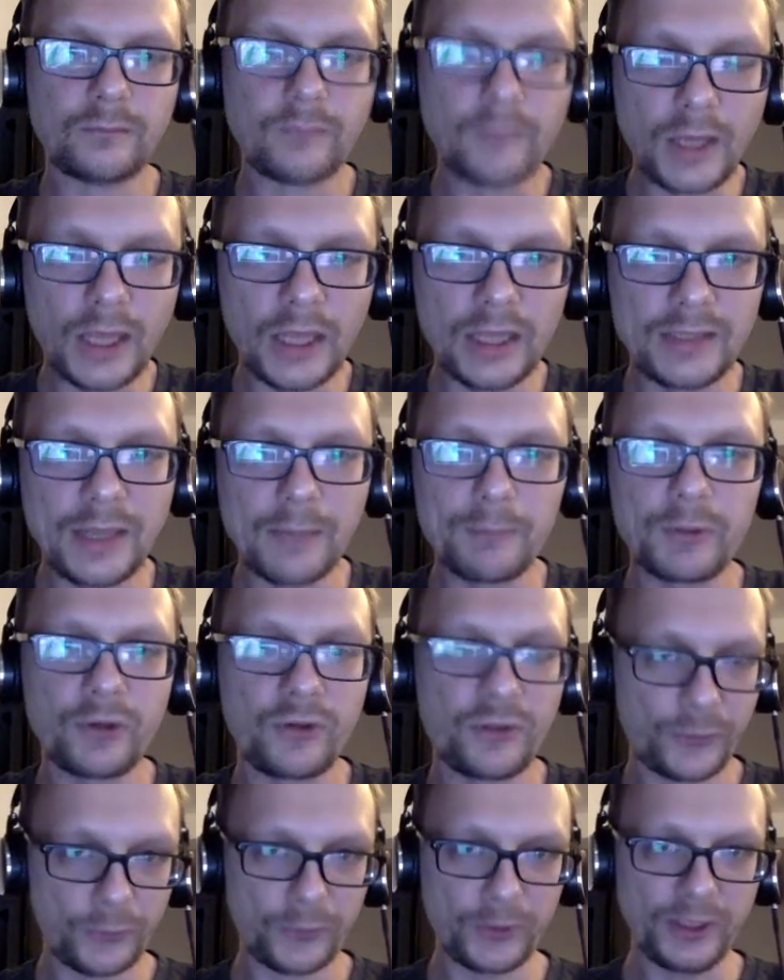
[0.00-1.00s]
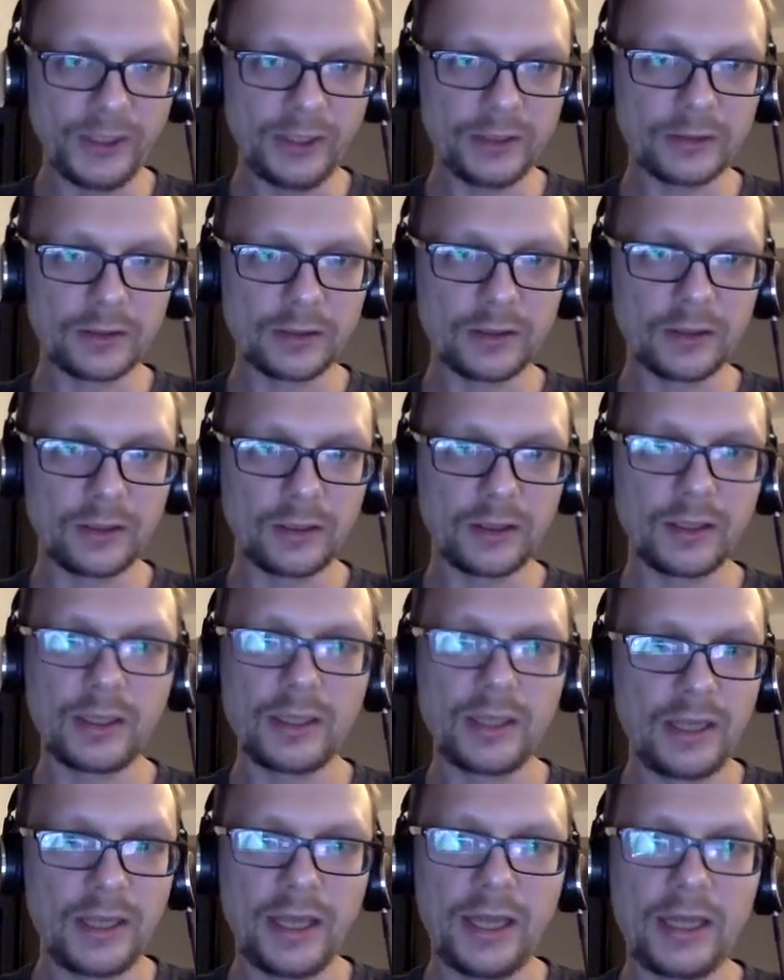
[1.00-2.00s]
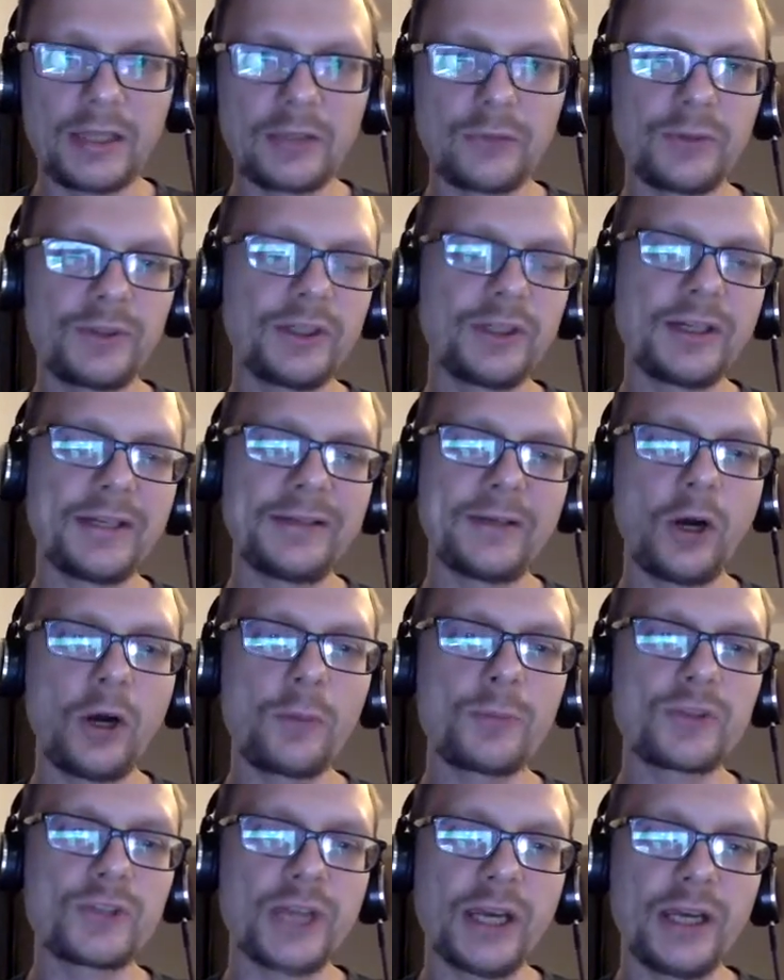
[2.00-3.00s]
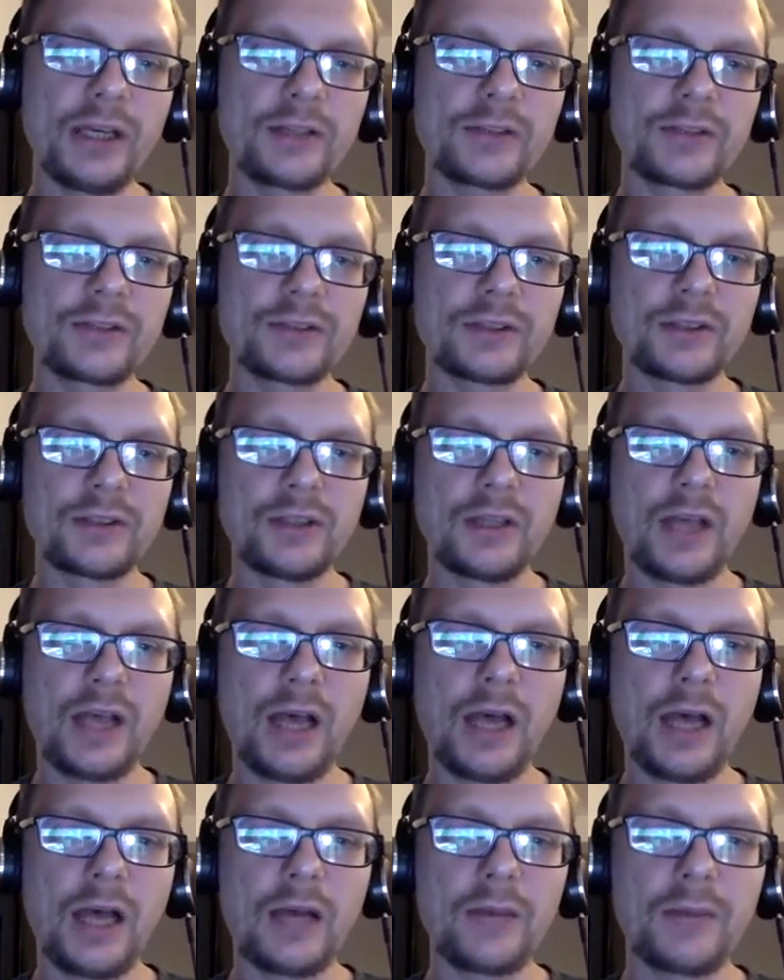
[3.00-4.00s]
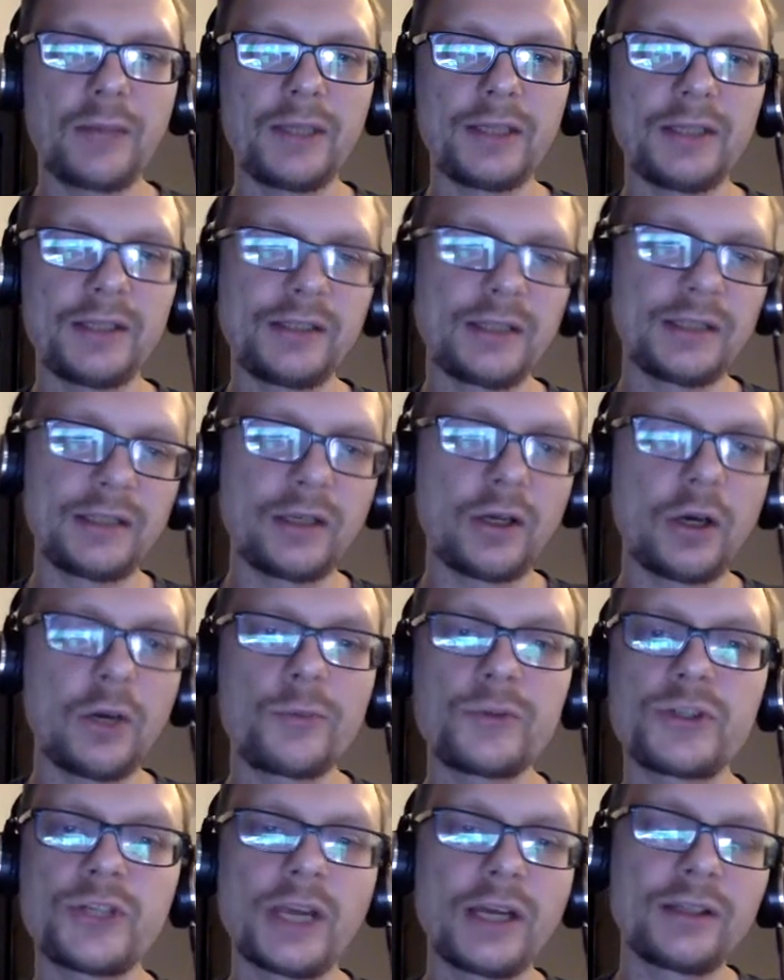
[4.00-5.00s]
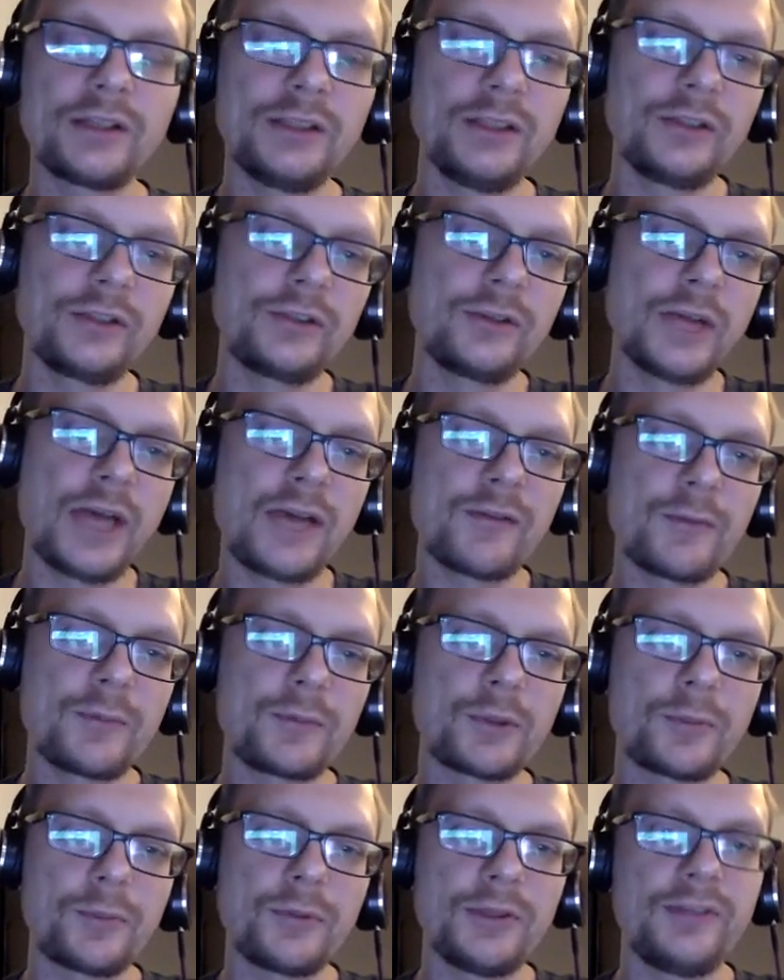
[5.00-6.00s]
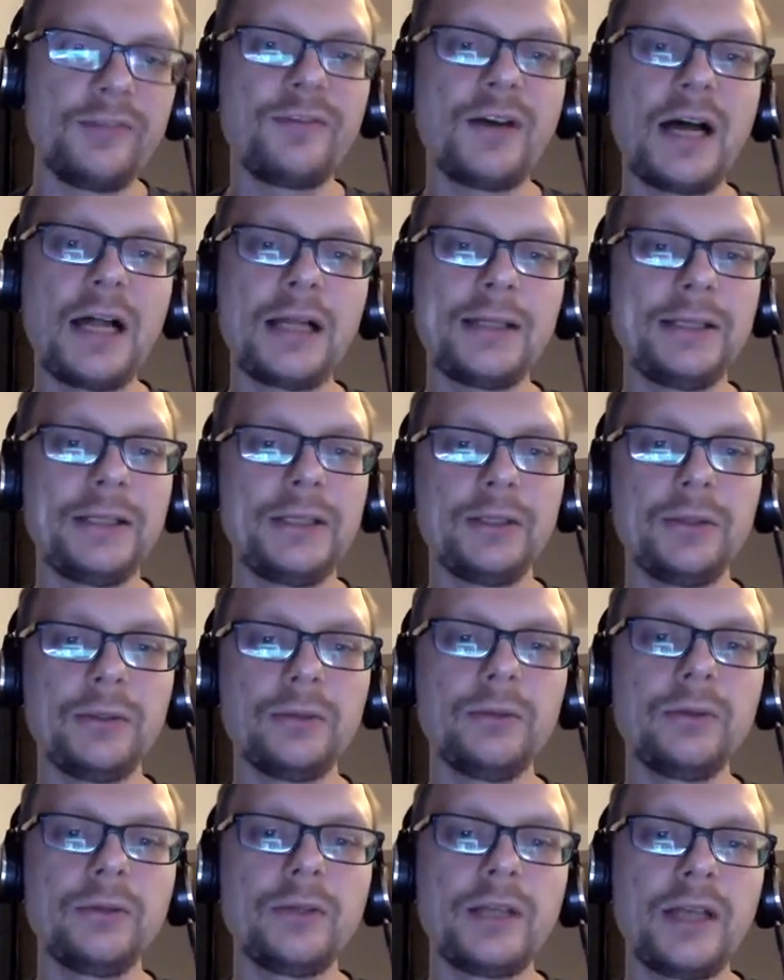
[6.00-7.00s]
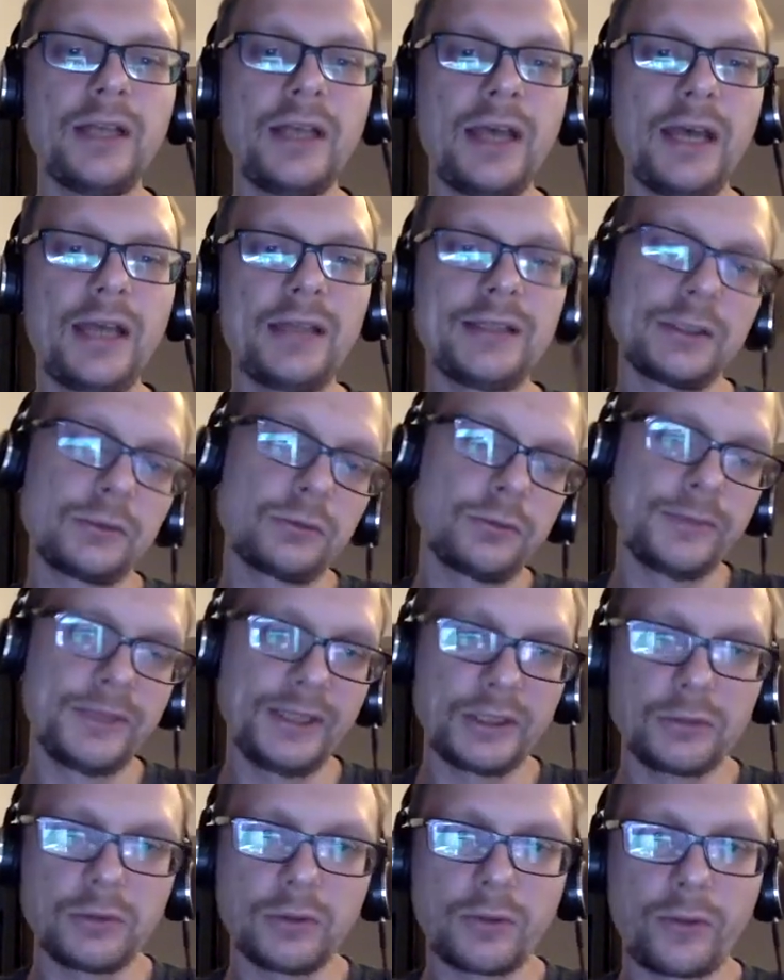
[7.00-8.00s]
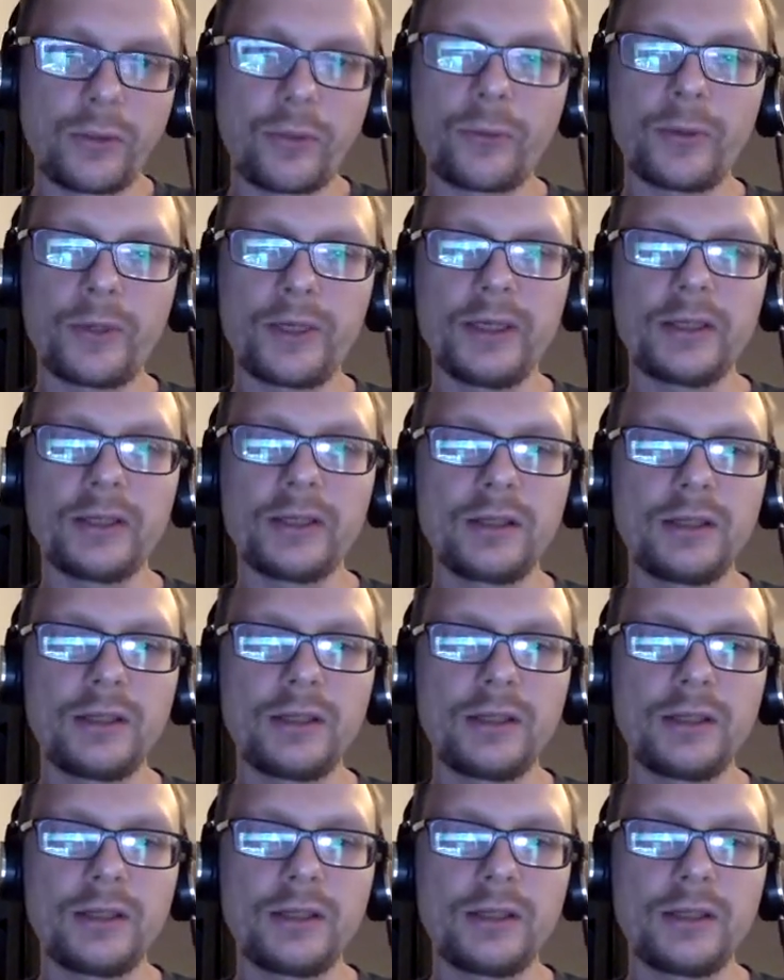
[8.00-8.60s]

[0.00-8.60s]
number 3 and return an object, and that object needs to have a property value, and that will be equal to 3.